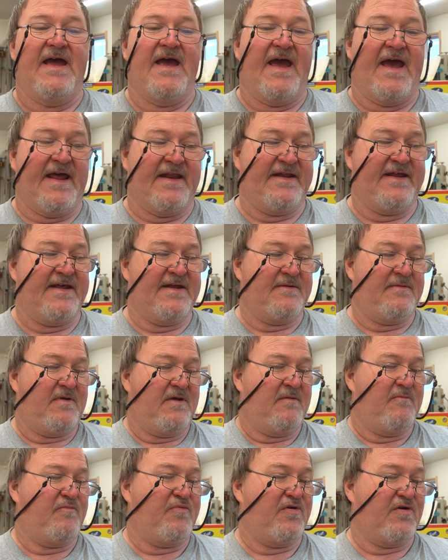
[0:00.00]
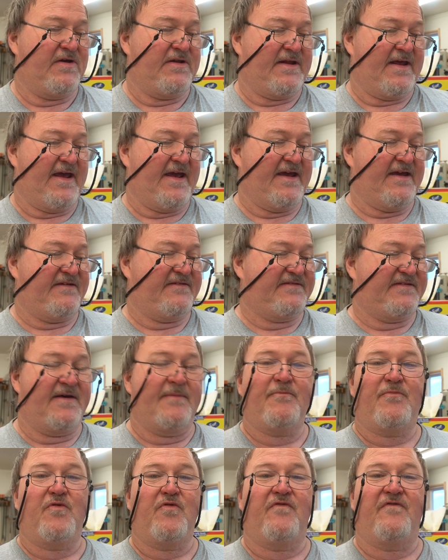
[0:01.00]
and then put a
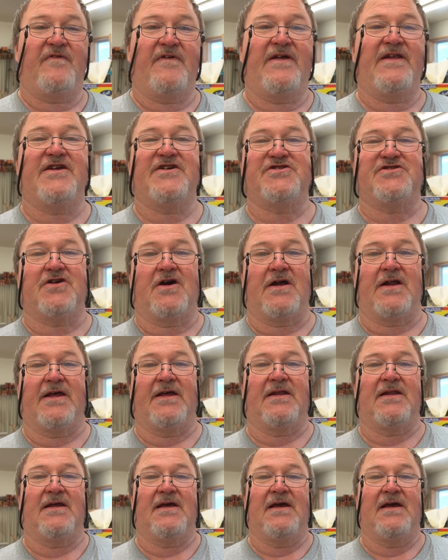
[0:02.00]
simple finish on it.